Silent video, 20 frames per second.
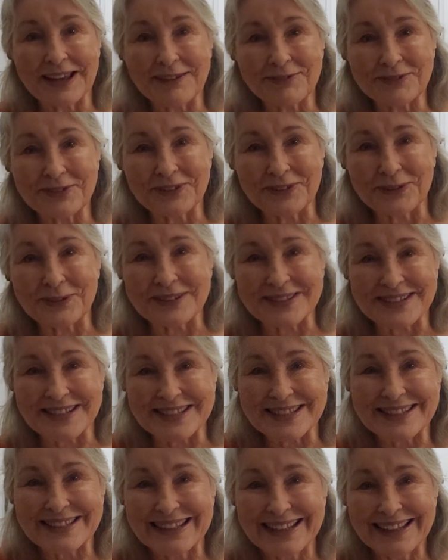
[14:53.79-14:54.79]
have to do is
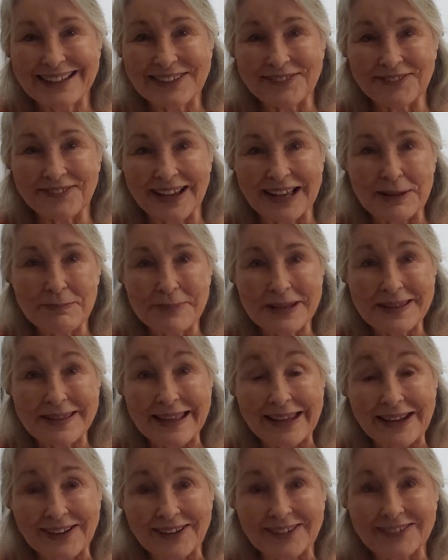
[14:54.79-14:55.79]
just find me
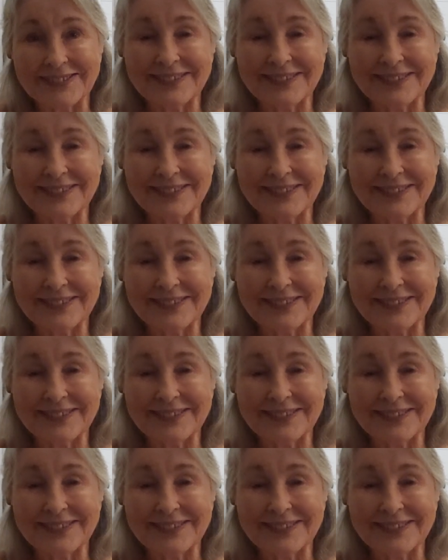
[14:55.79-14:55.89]
there.